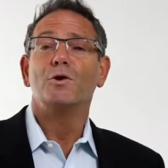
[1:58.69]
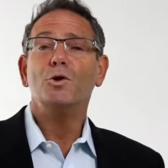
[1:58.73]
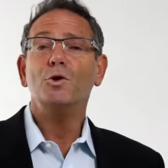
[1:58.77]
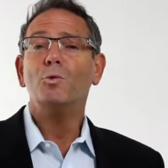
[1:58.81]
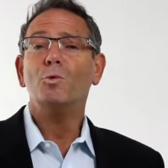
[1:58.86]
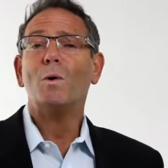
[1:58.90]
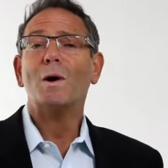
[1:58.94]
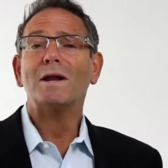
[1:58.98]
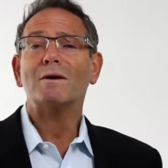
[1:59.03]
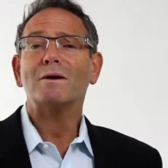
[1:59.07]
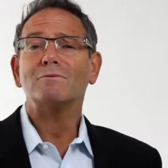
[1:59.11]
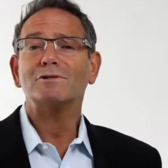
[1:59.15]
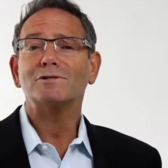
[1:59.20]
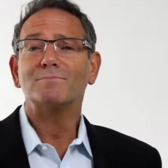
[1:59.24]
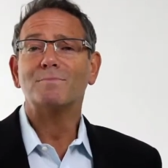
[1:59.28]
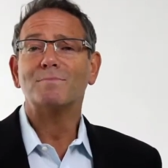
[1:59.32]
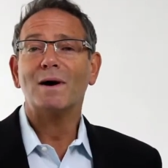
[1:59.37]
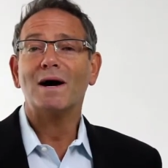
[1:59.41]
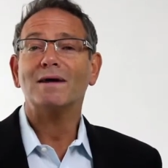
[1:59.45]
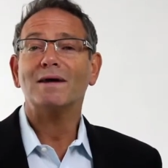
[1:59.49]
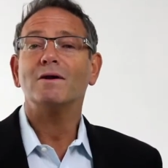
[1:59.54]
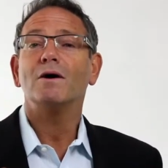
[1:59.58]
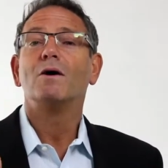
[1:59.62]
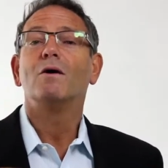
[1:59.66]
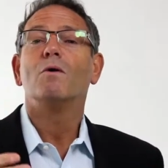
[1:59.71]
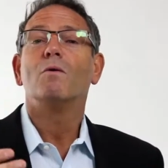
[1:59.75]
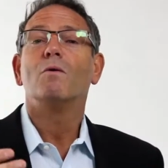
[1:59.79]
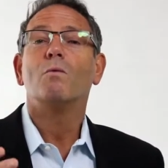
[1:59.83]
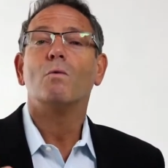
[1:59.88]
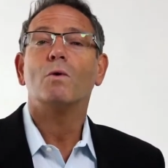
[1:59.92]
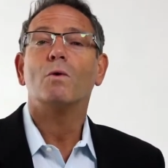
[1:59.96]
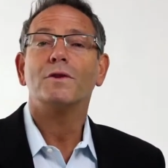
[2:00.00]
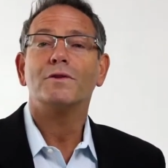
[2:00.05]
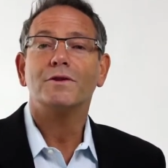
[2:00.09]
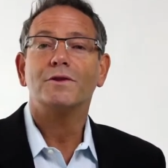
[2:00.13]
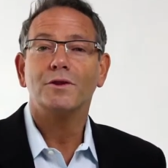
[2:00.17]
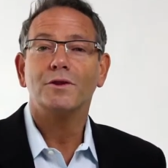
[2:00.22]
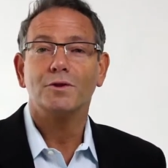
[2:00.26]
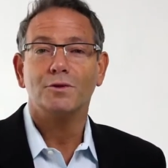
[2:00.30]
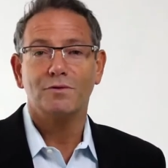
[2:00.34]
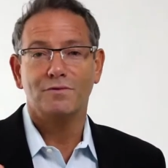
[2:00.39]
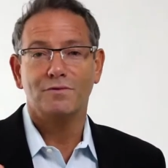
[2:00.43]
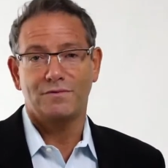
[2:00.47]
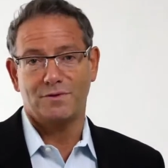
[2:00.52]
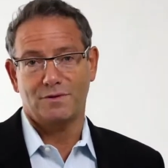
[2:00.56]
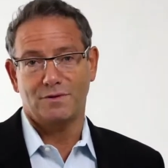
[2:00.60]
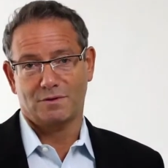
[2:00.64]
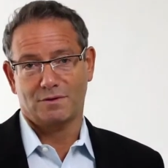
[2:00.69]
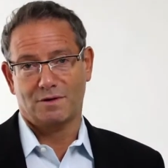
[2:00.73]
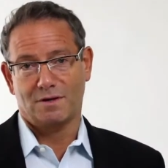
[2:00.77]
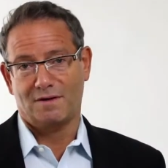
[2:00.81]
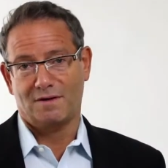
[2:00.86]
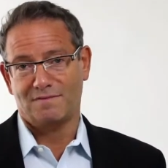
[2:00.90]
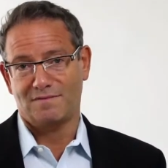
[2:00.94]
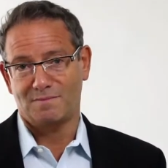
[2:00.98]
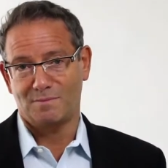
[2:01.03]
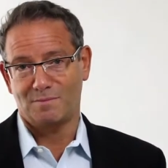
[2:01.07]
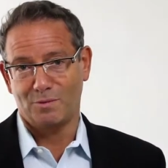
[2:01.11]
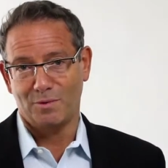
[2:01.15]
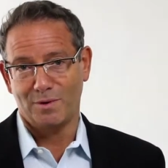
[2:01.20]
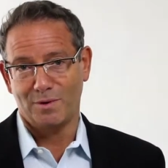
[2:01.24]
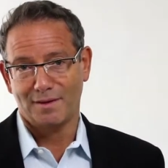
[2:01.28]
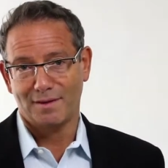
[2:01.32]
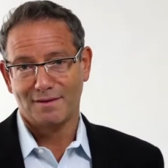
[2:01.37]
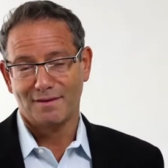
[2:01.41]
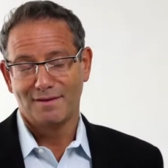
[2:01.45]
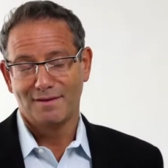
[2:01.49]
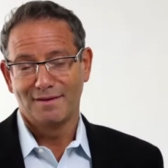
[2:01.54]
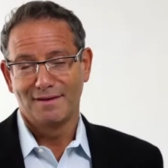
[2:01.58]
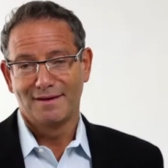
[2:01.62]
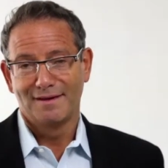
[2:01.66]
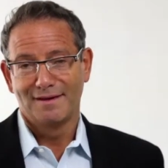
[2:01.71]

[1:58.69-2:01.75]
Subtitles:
You want to respond, what do you feel comfortable with?